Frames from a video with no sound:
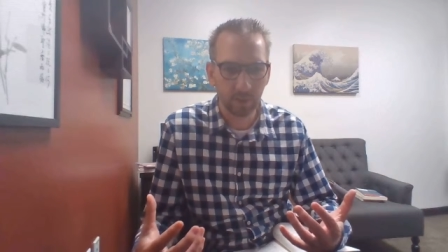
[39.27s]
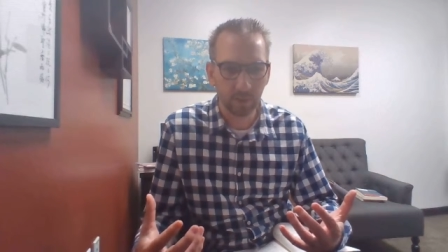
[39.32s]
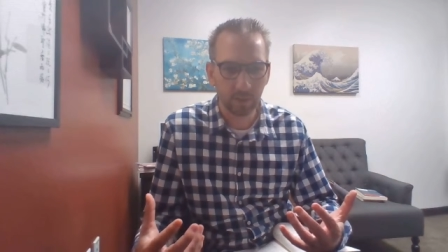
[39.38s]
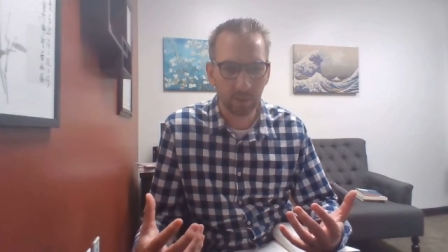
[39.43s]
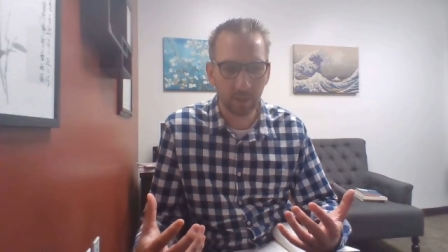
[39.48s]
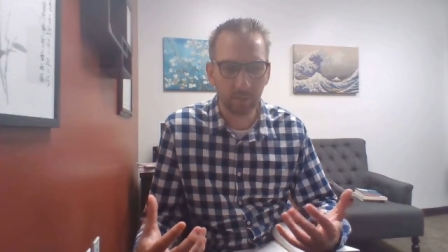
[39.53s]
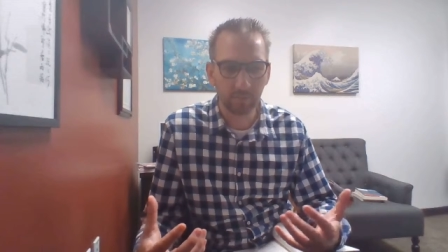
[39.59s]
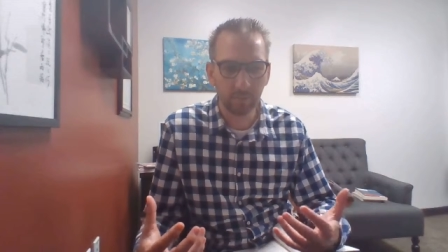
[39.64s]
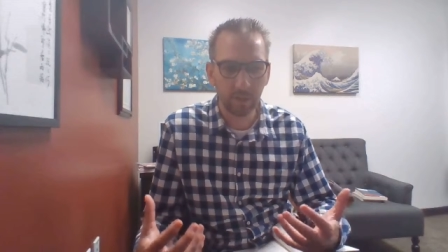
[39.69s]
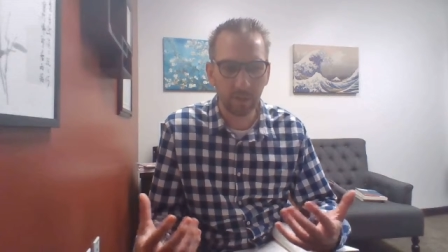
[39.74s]

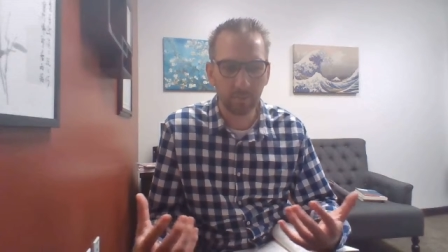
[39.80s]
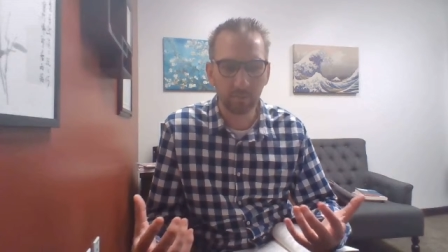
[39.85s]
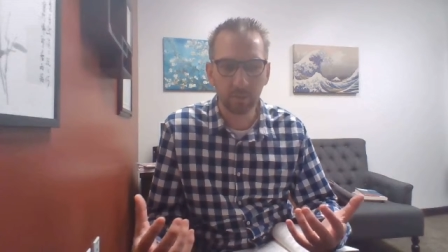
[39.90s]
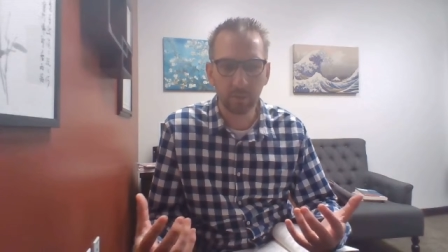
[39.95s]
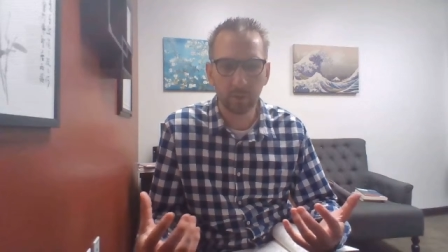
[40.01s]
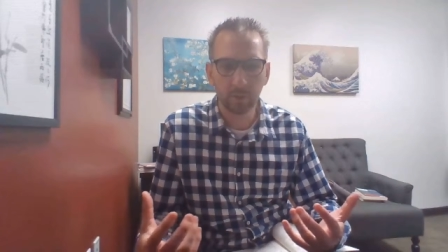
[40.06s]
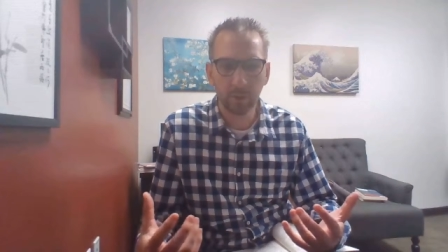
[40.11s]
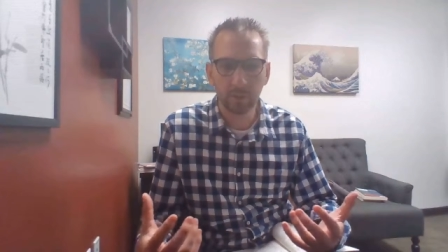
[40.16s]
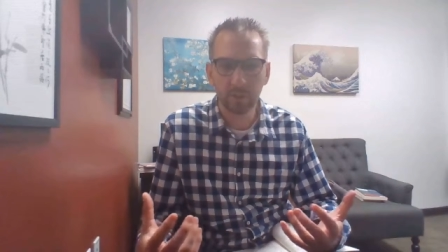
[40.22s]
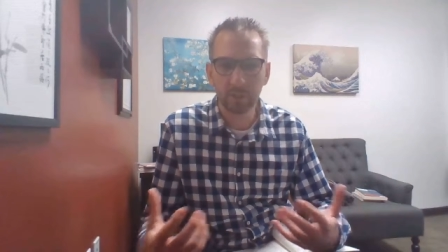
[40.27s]
kind of have
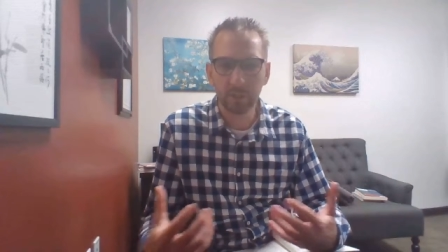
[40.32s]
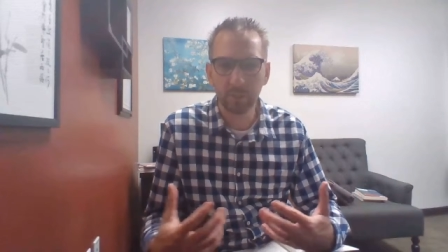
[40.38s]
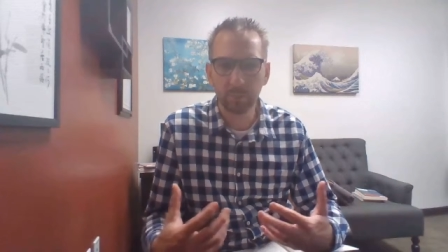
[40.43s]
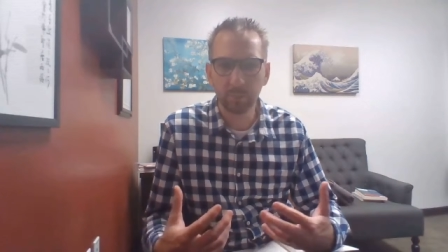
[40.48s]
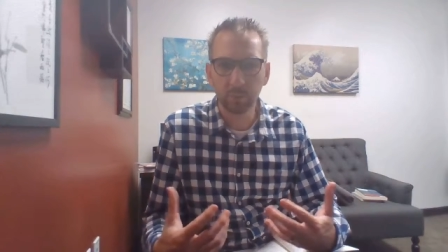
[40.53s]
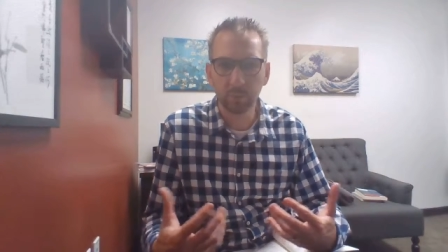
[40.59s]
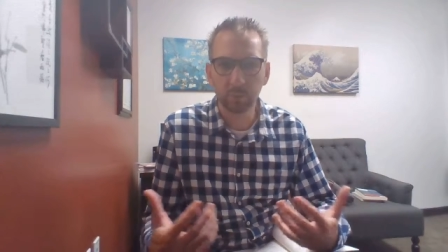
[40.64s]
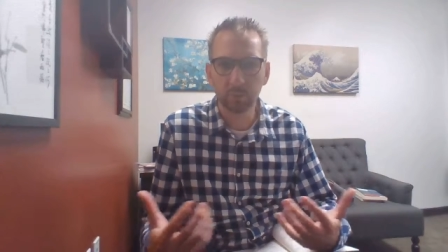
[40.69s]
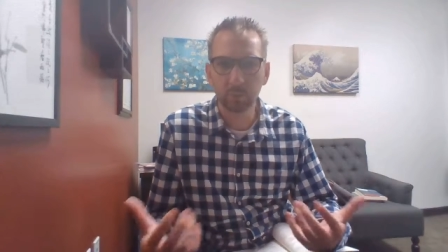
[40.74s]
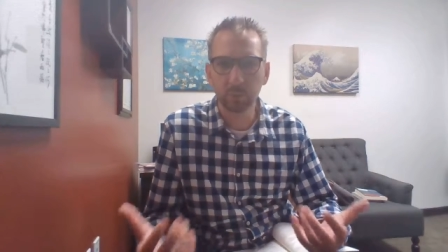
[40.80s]
a
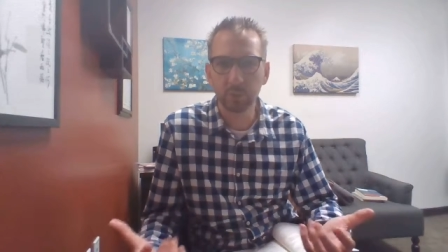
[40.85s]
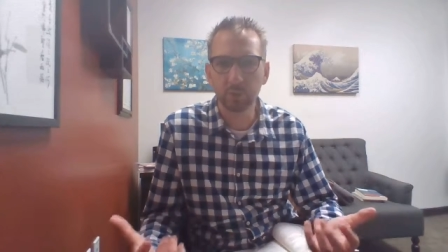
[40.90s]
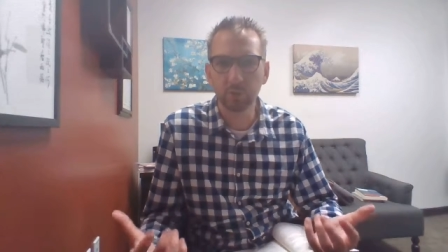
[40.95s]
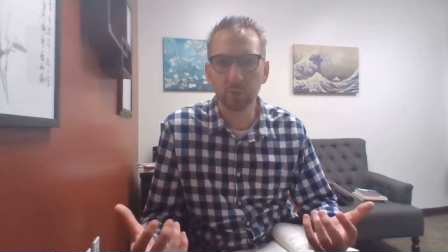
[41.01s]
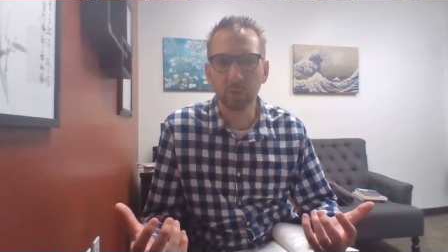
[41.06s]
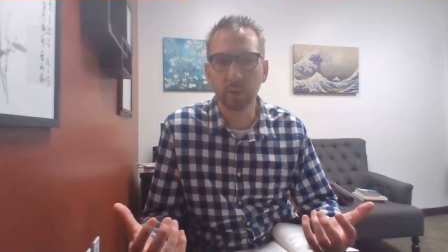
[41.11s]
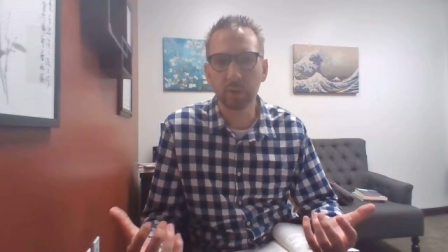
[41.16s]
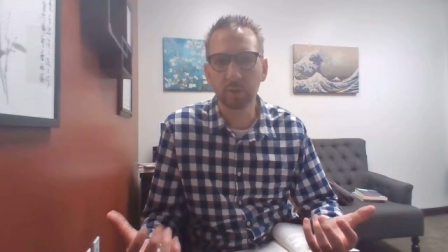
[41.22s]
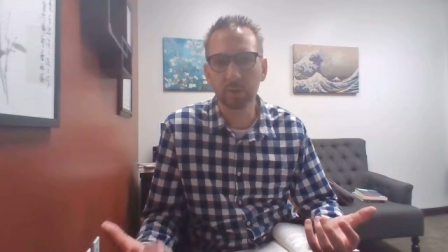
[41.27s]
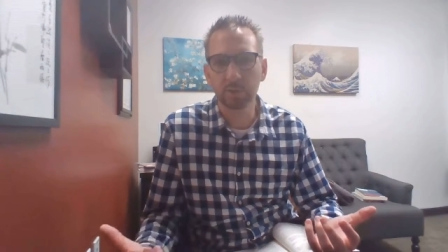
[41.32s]
deeper and
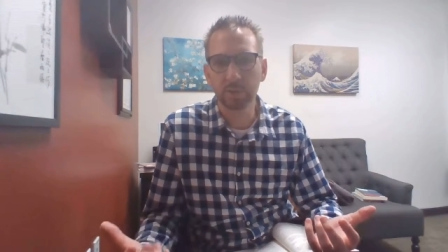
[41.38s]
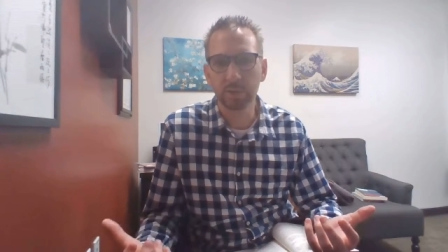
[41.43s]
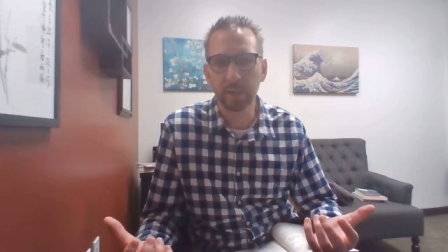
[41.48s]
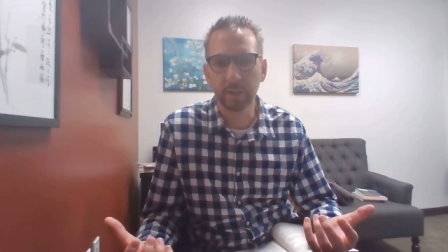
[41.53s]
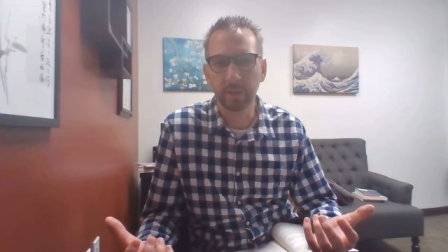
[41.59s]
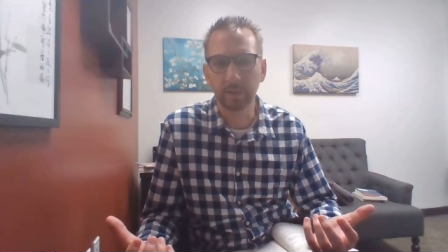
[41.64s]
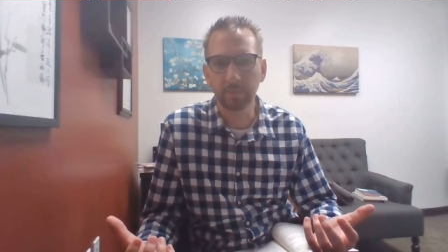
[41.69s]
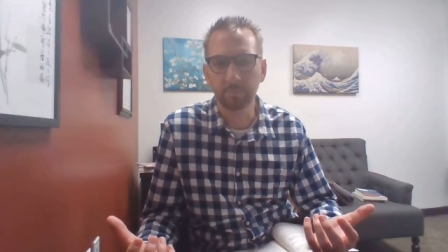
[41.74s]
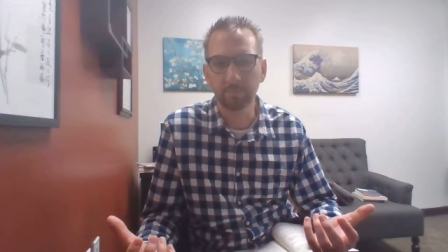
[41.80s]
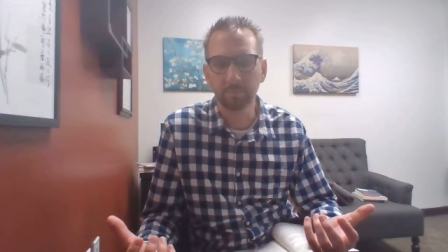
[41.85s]
richer
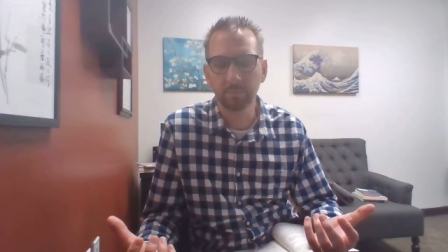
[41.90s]
understanding.